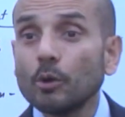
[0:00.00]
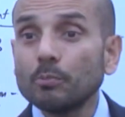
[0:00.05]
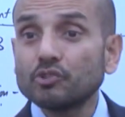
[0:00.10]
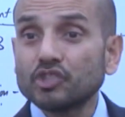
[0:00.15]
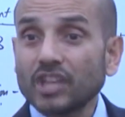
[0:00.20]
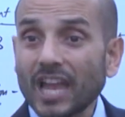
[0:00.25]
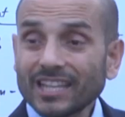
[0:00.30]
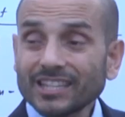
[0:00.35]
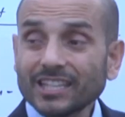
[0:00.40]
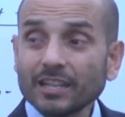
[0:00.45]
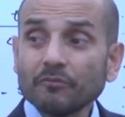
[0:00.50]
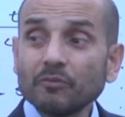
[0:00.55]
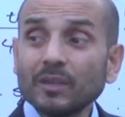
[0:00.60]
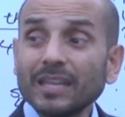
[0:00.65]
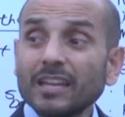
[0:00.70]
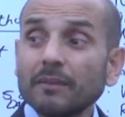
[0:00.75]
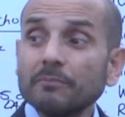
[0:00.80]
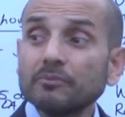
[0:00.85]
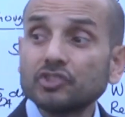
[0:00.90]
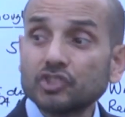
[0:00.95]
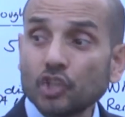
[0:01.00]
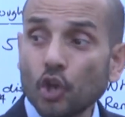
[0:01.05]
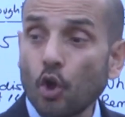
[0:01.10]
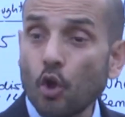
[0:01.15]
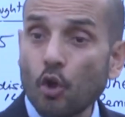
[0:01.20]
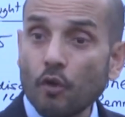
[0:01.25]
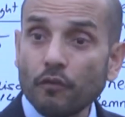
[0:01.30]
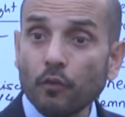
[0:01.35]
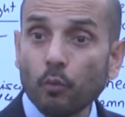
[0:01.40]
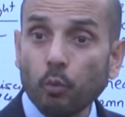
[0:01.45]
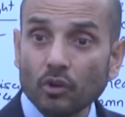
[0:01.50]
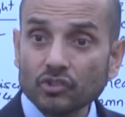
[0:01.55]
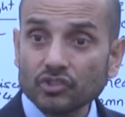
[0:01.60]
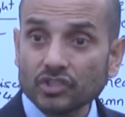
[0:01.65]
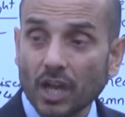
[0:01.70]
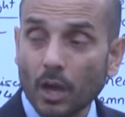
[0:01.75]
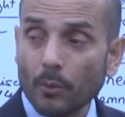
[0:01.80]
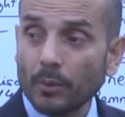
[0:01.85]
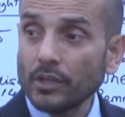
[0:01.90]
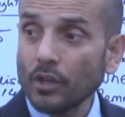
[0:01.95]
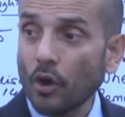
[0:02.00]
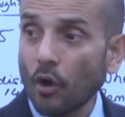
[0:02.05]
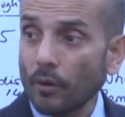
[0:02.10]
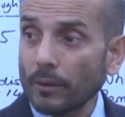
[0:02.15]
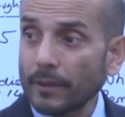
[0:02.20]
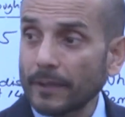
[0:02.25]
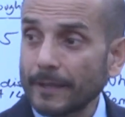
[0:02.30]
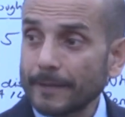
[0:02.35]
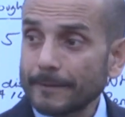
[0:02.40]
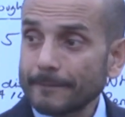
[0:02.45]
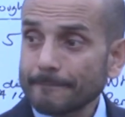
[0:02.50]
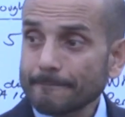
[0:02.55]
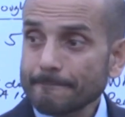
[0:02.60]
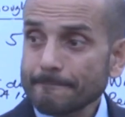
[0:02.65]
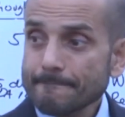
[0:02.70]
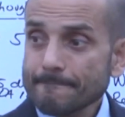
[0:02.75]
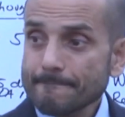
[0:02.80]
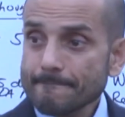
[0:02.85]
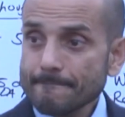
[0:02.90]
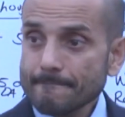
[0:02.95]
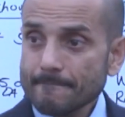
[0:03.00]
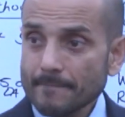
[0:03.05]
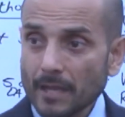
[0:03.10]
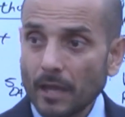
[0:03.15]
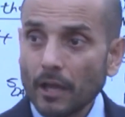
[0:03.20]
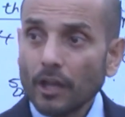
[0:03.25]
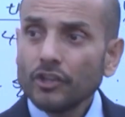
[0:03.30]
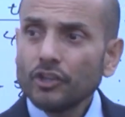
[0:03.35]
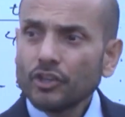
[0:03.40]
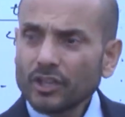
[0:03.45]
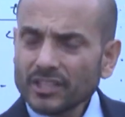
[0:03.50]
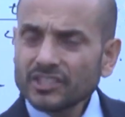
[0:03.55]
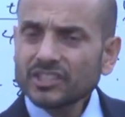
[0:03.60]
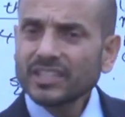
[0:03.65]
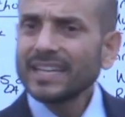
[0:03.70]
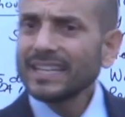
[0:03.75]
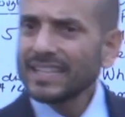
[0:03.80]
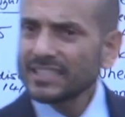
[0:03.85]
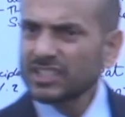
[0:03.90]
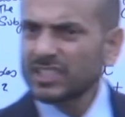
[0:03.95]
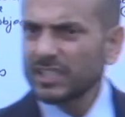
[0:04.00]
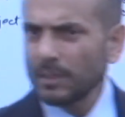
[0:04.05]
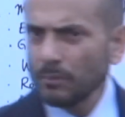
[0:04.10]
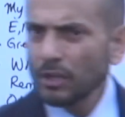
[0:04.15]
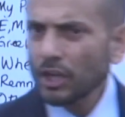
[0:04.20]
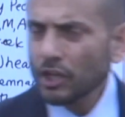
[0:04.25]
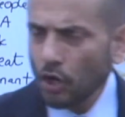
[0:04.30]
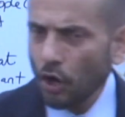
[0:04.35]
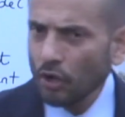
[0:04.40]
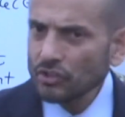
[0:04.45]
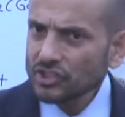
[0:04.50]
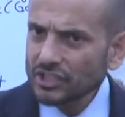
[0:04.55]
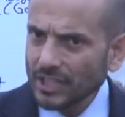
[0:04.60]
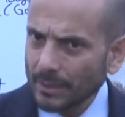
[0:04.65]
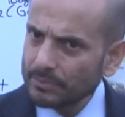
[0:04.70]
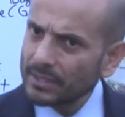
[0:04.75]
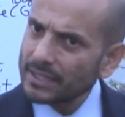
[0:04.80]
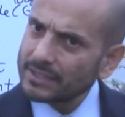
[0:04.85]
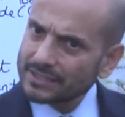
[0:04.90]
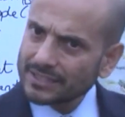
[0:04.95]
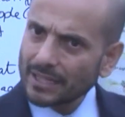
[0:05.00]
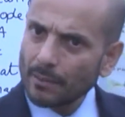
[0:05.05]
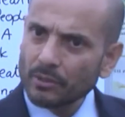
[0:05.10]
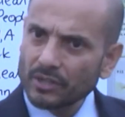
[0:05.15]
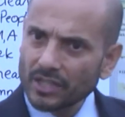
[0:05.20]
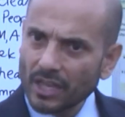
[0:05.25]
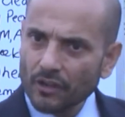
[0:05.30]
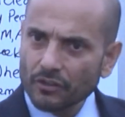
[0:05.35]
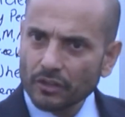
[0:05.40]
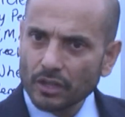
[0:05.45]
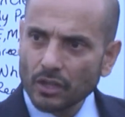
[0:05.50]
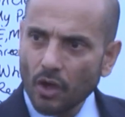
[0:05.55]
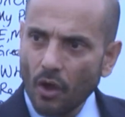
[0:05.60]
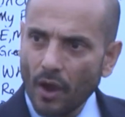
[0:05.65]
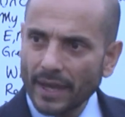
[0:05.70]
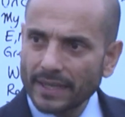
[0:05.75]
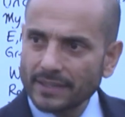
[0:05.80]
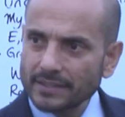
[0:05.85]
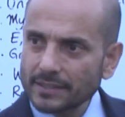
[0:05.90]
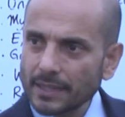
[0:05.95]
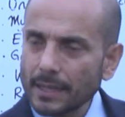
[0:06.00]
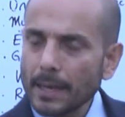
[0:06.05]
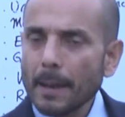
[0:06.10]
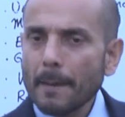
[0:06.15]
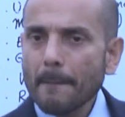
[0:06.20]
objectively observe what's going on. You can see a similar concept in some of the other lines,